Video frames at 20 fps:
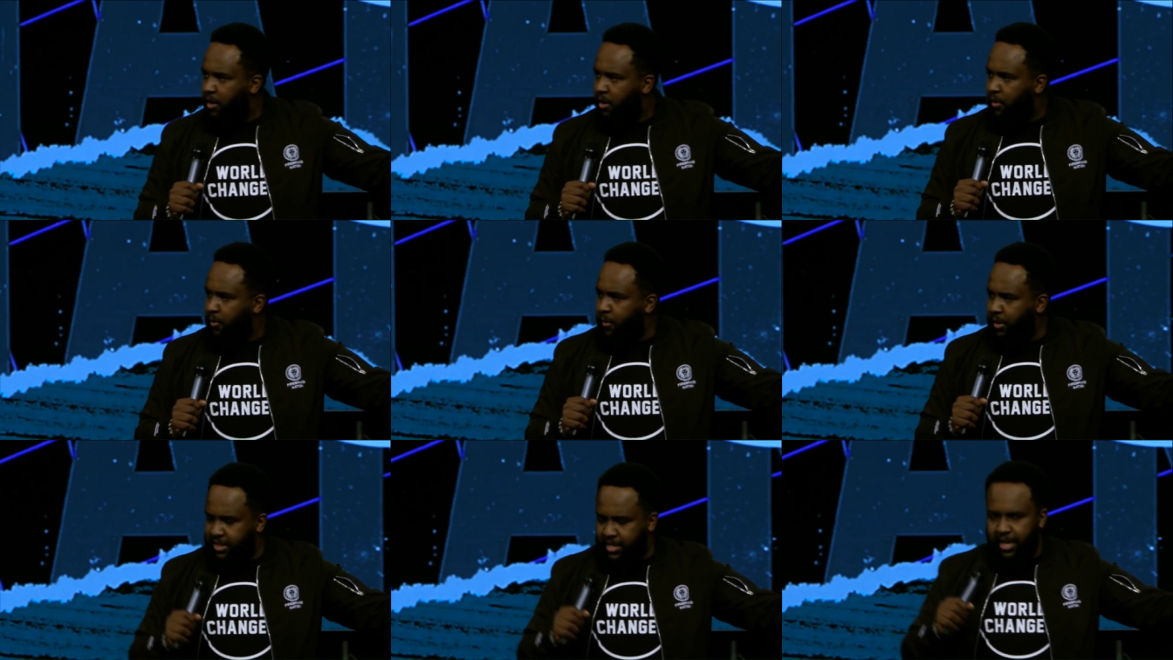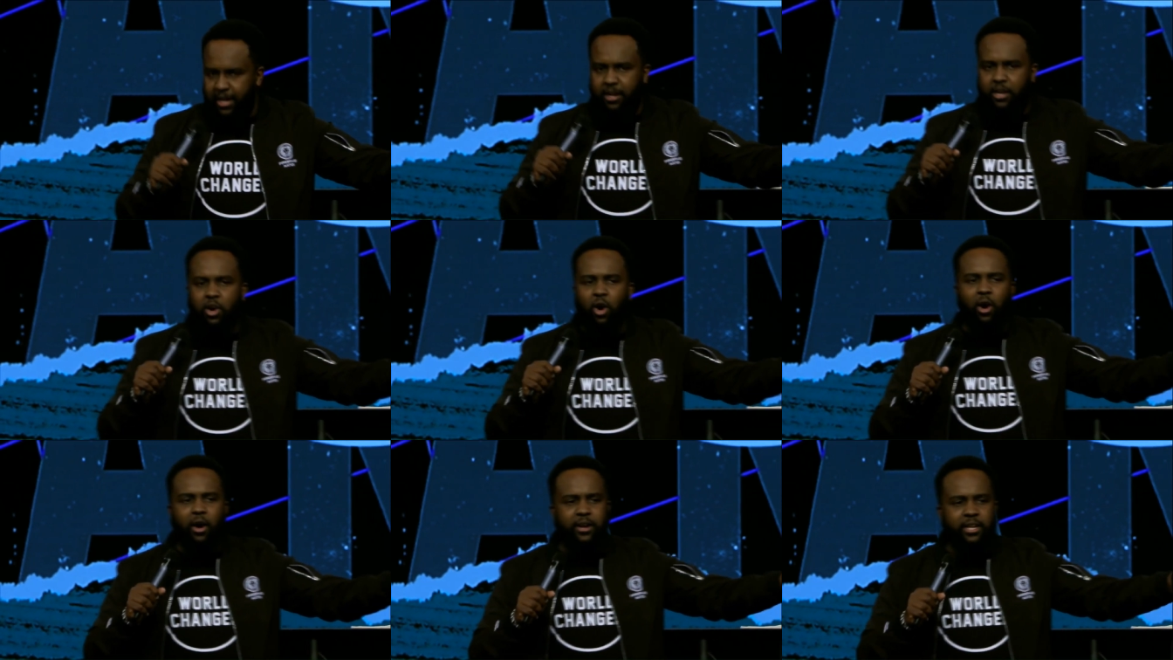We think
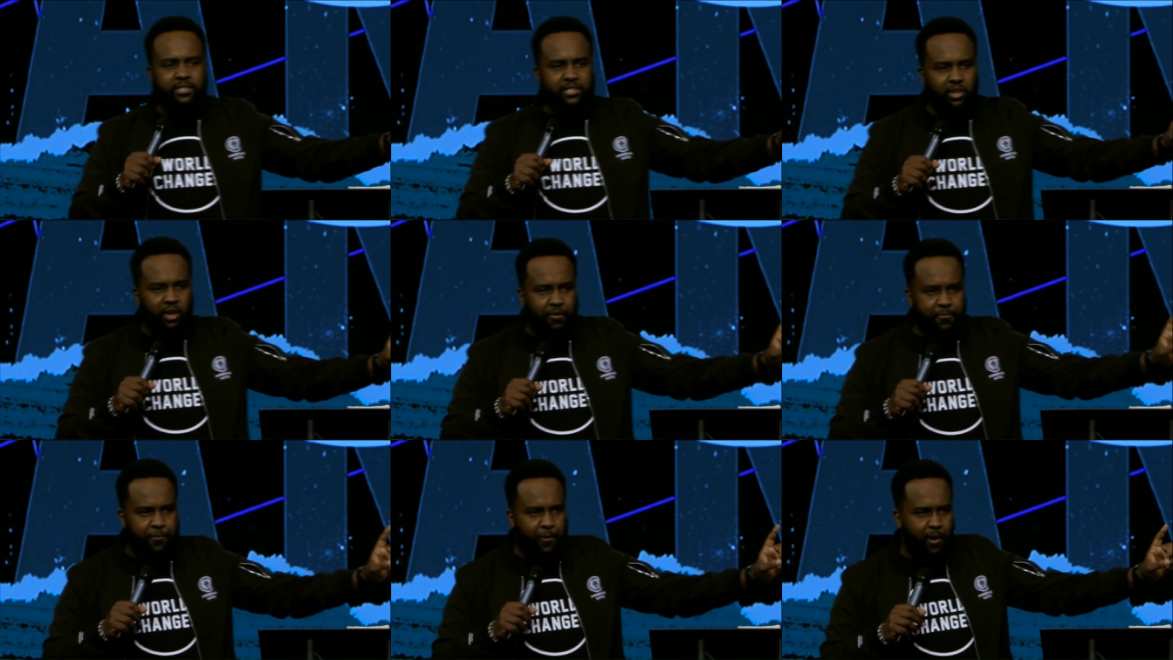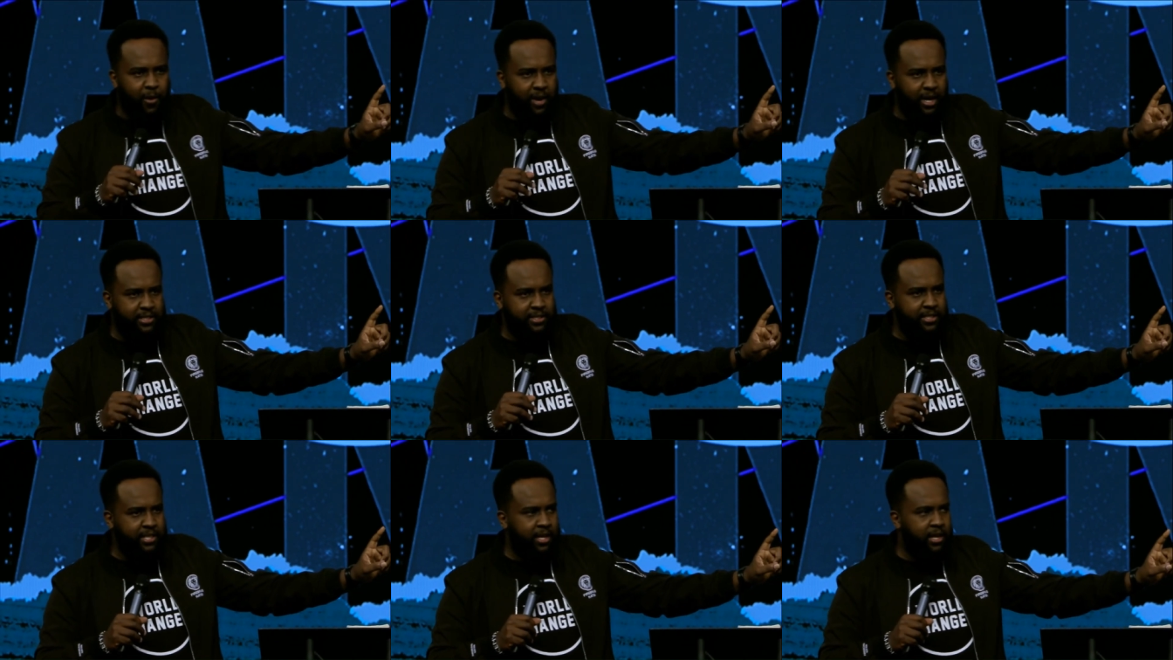God is not for
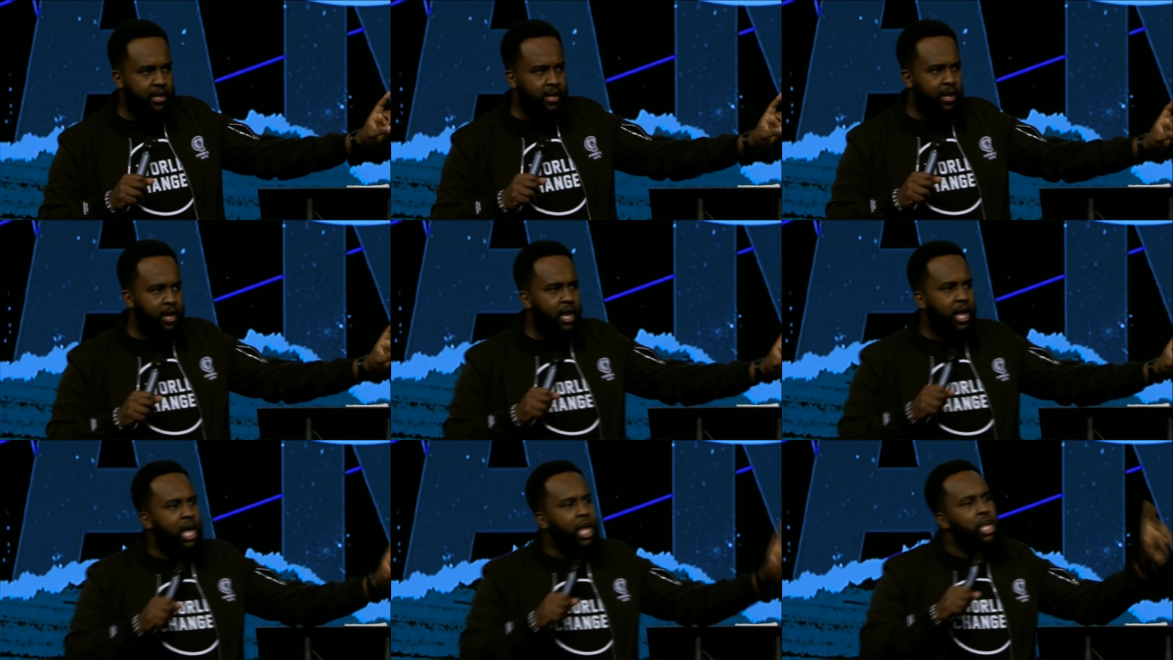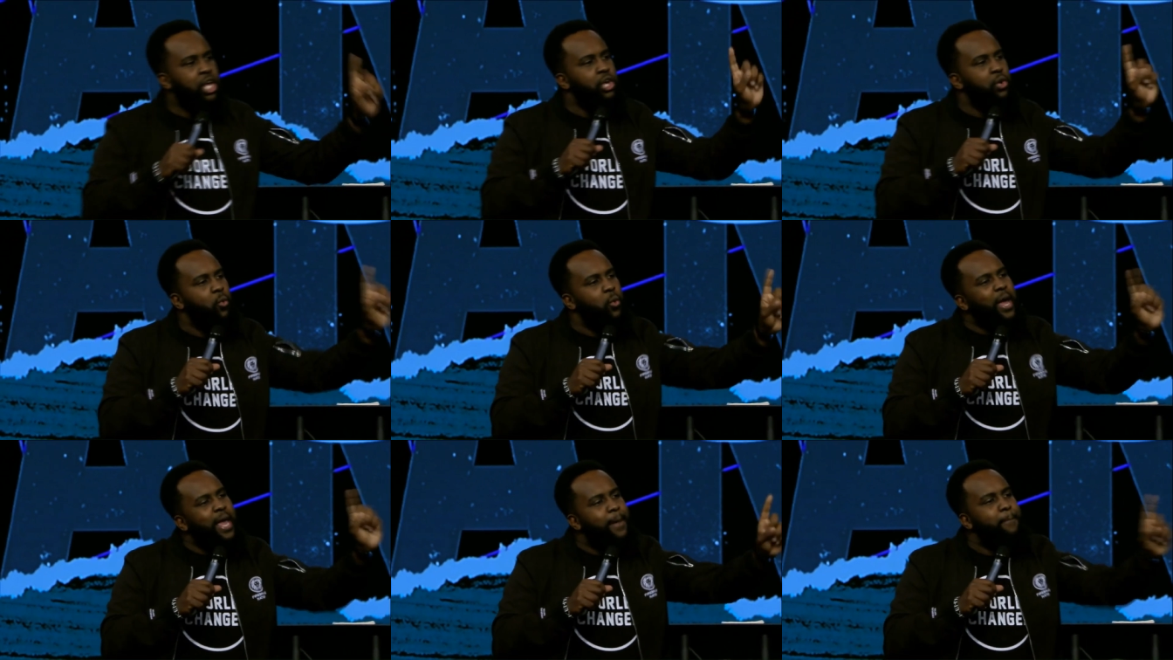us.
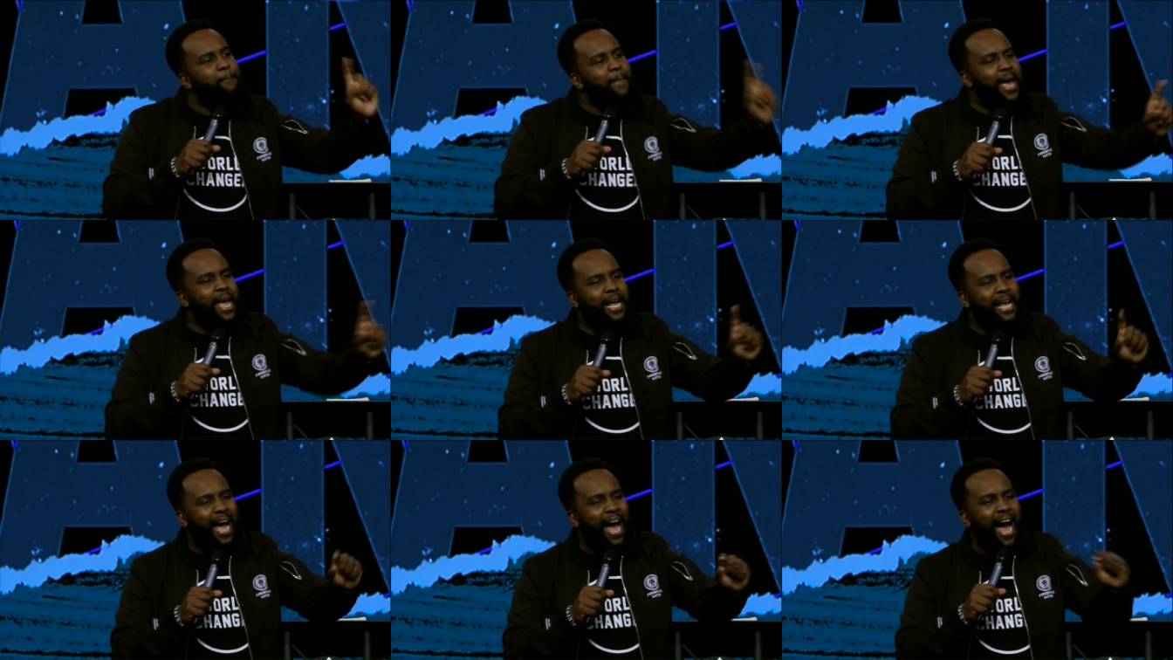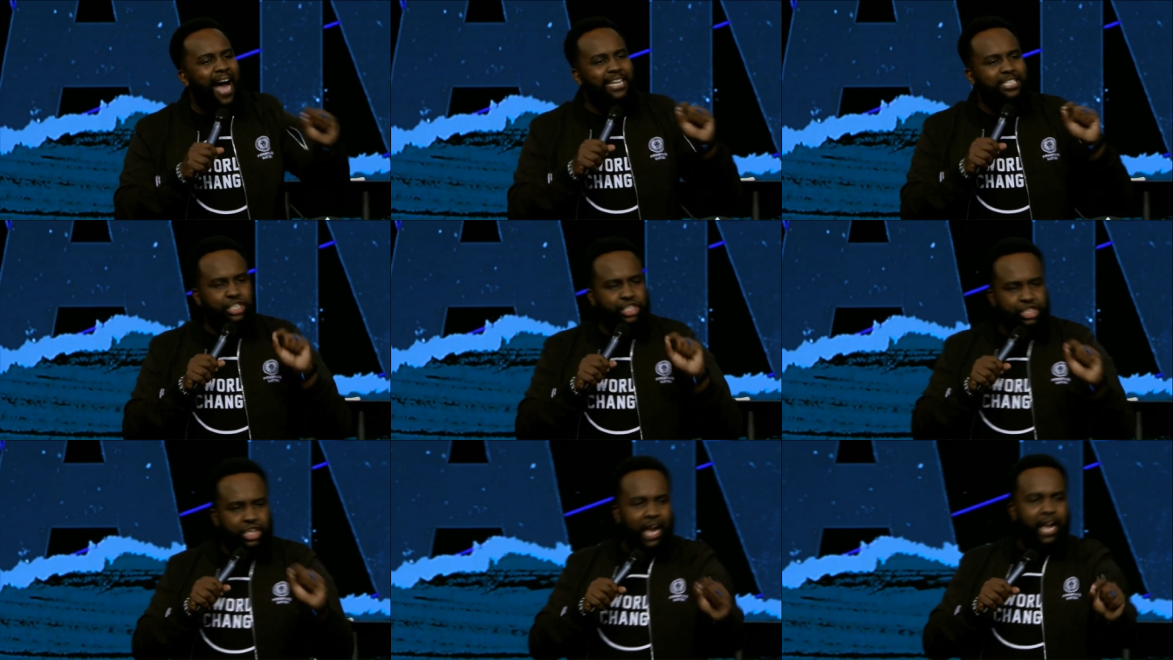We make a
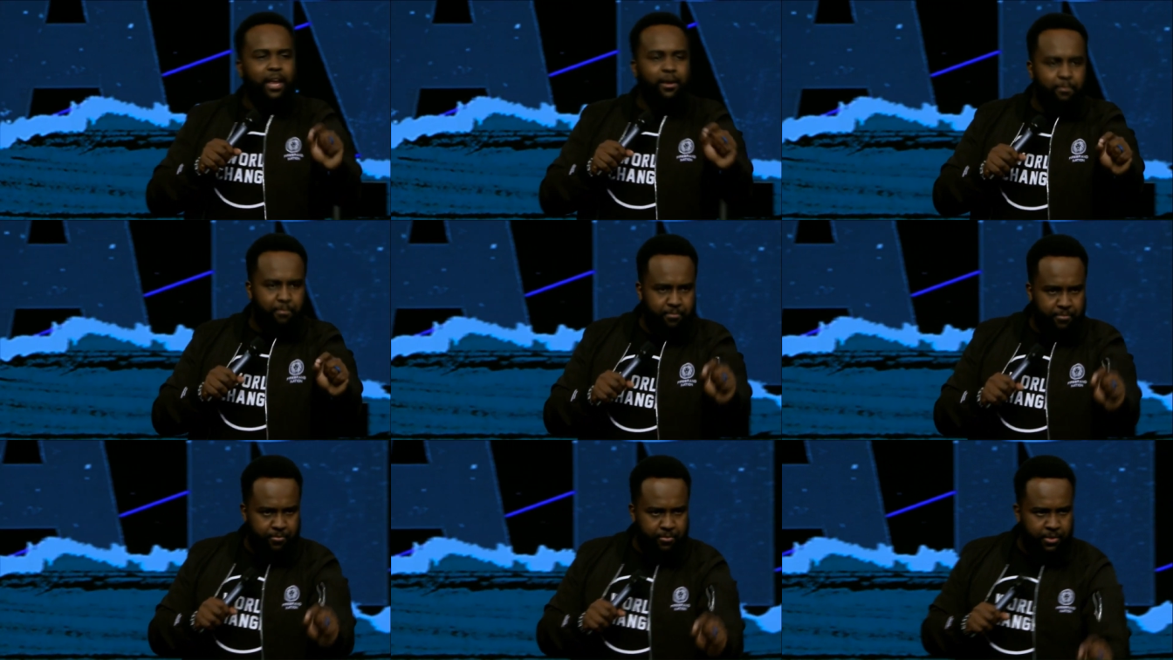shame